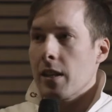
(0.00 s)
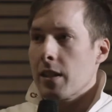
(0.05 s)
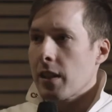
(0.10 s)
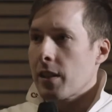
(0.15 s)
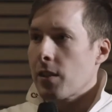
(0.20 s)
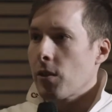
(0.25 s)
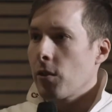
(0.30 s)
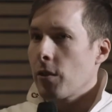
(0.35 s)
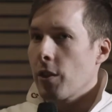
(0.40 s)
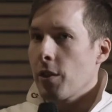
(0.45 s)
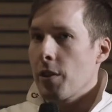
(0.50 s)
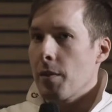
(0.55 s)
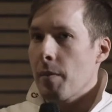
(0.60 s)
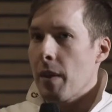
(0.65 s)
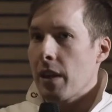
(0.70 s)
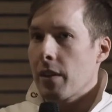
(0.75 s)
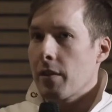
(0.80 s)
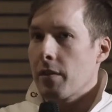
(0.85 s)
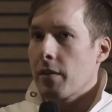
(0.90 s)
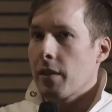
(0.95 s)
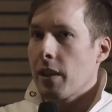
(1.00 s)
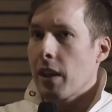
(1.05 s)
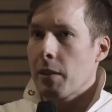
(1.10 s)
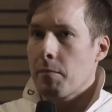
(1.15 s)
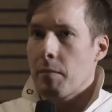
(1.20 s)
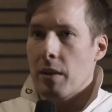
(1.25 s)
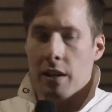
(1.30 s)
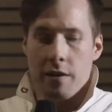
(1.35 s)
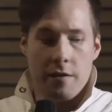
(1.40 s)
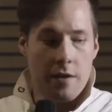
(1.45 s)
is that the audio demand
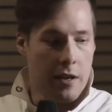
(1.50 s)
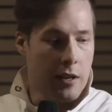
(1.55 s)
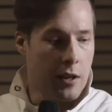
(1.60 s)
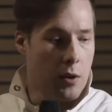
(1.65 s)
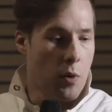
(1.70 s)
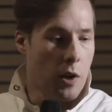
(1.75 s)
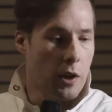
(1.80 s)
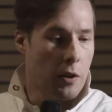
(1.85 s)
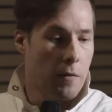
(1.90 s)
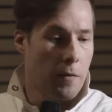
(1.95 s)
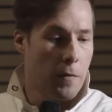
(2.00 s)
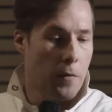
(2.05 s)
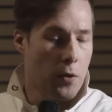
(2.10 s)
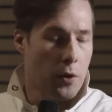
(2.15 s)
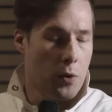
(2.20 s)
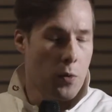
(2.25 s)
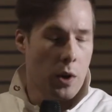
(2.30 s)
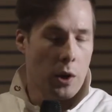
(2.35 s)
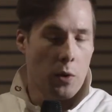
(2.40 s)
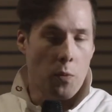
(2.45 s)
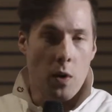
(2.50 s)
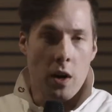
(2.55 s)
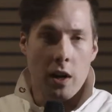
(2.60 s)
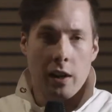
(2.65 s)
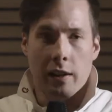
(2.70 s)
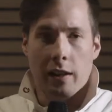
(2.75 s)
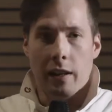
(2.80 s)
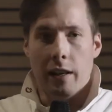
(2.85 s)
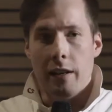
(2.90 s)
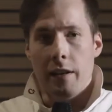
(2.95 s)
had been there for quite a
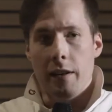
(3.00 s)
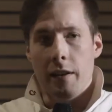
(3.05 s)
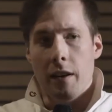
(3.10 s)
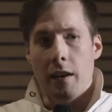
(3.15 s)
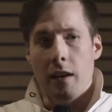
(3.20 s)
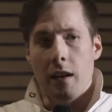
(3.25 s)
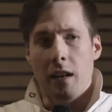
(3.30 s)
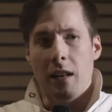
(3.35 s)
while, and